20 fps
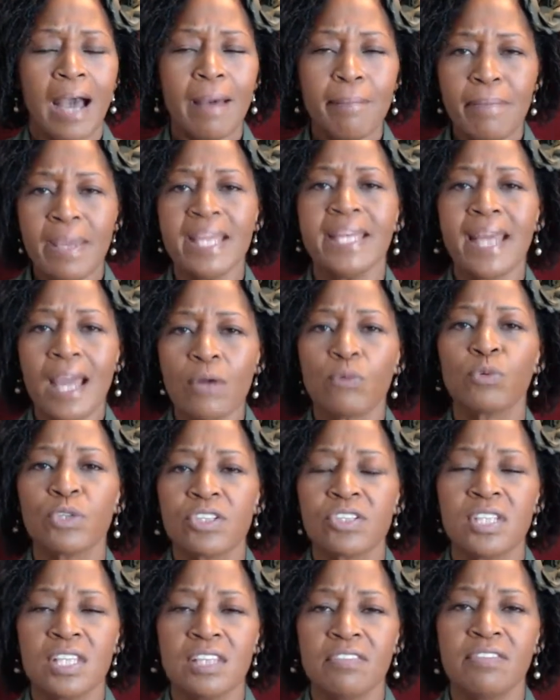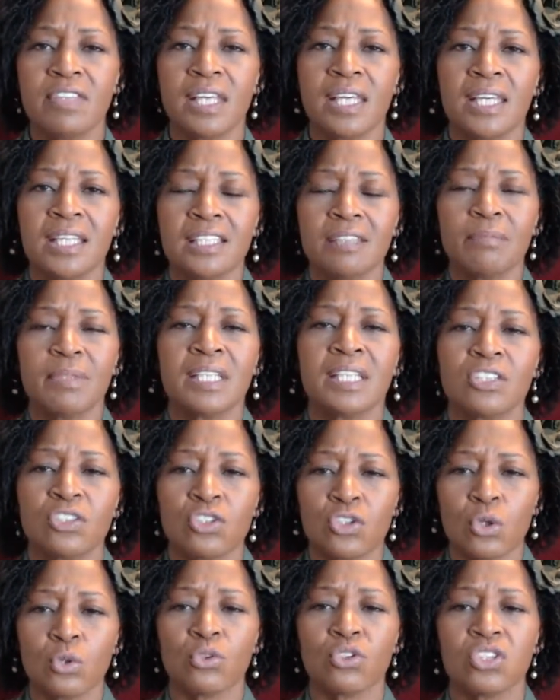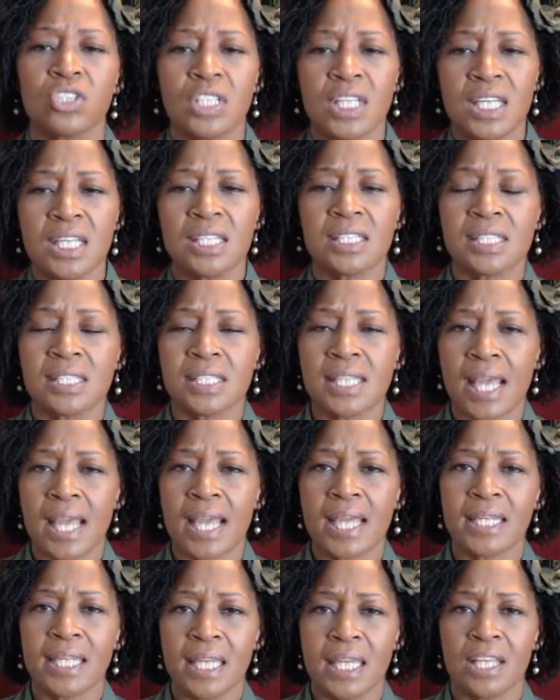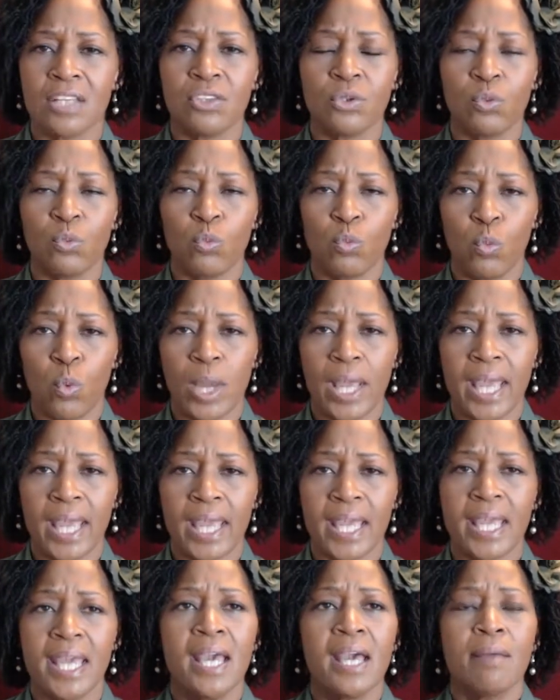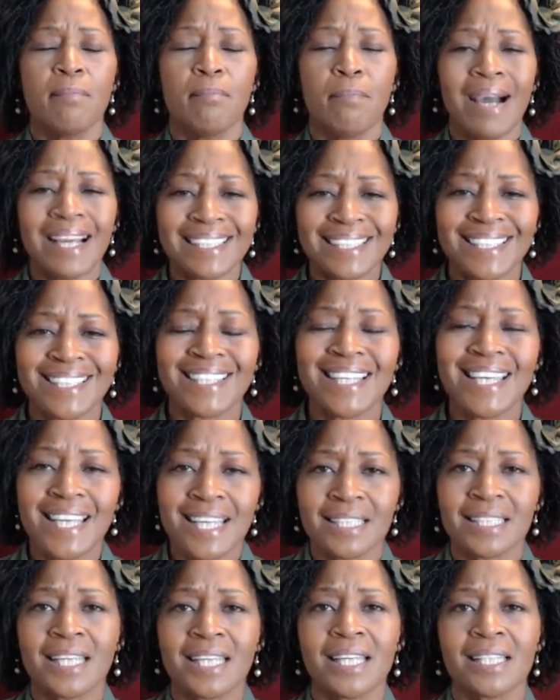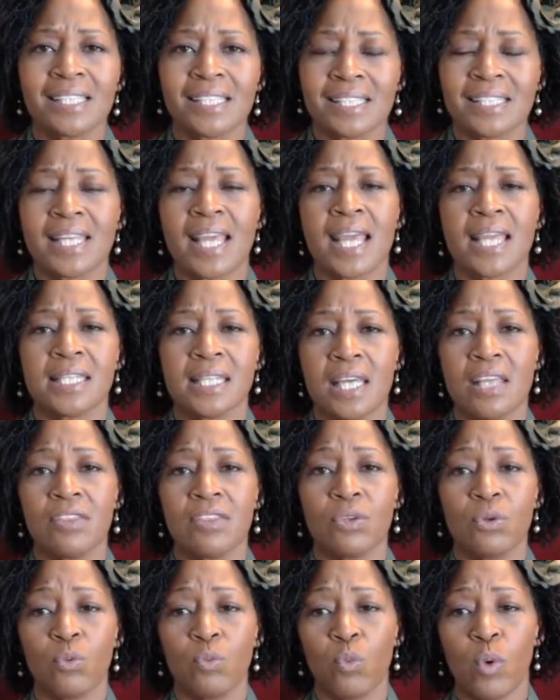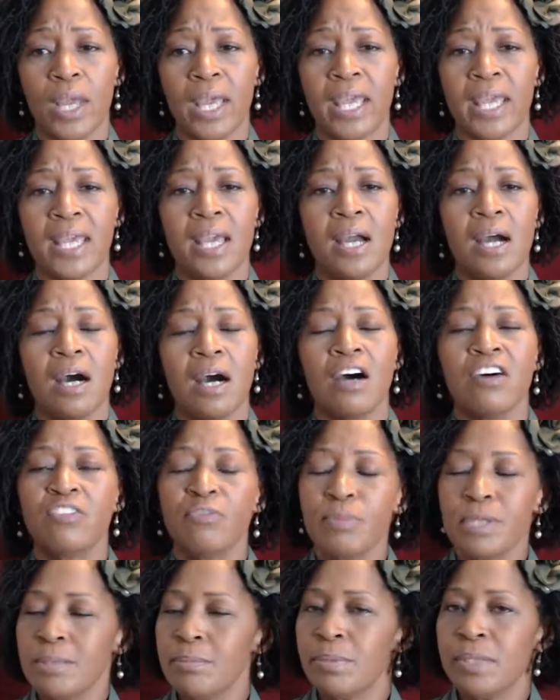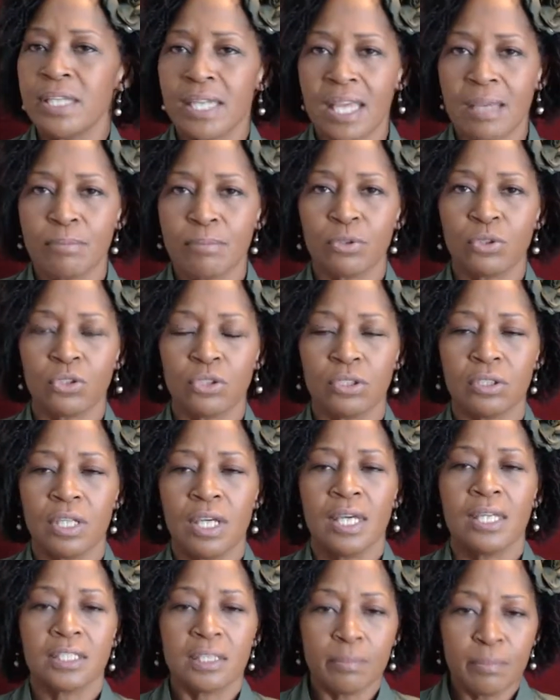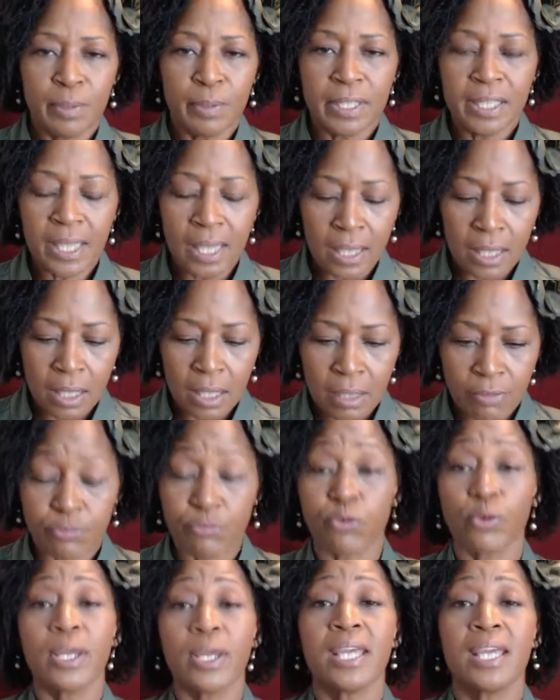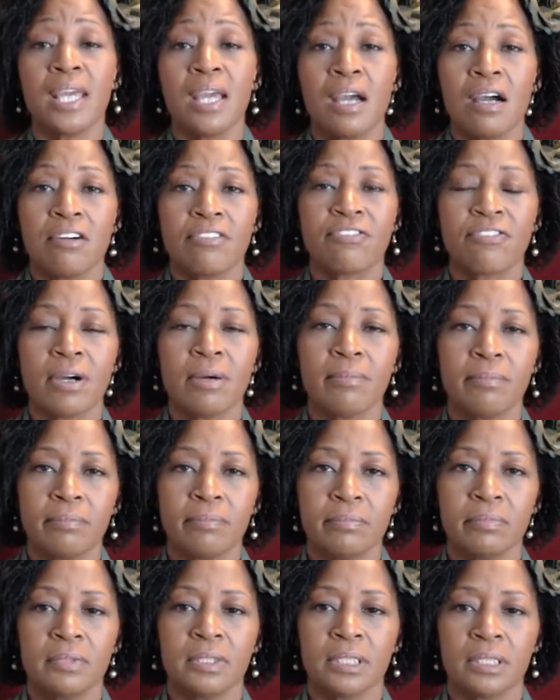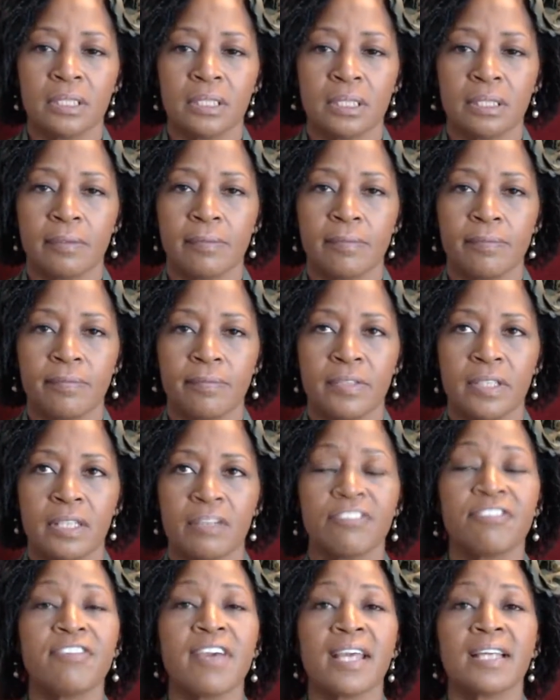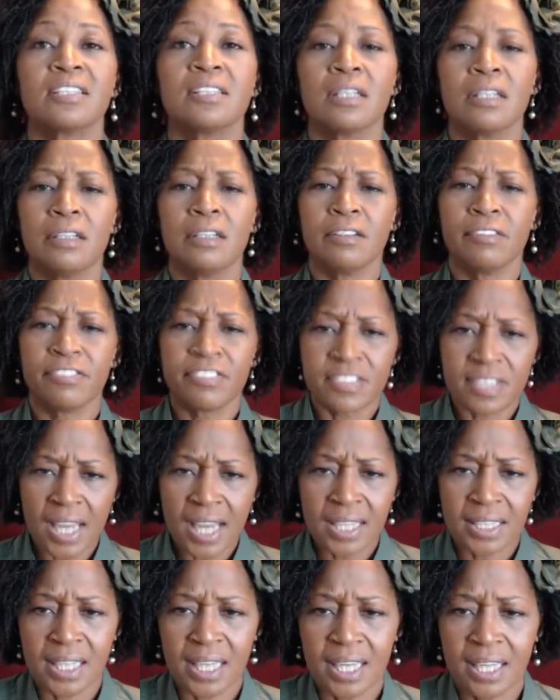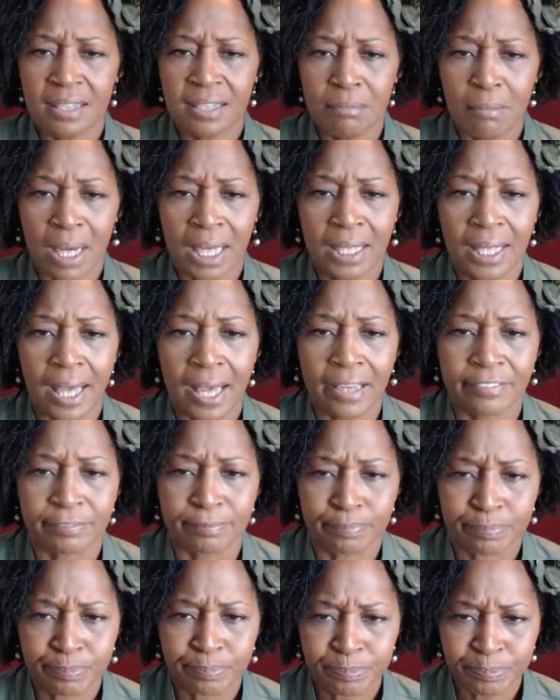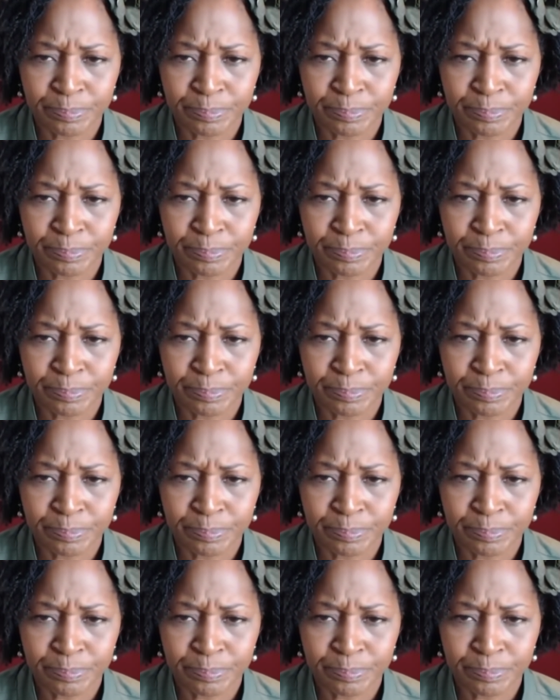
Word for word: I may not receive the healing because those things stand in the way. My sins can stand in the way of me being able to to be free from the the effects of Satan in my life.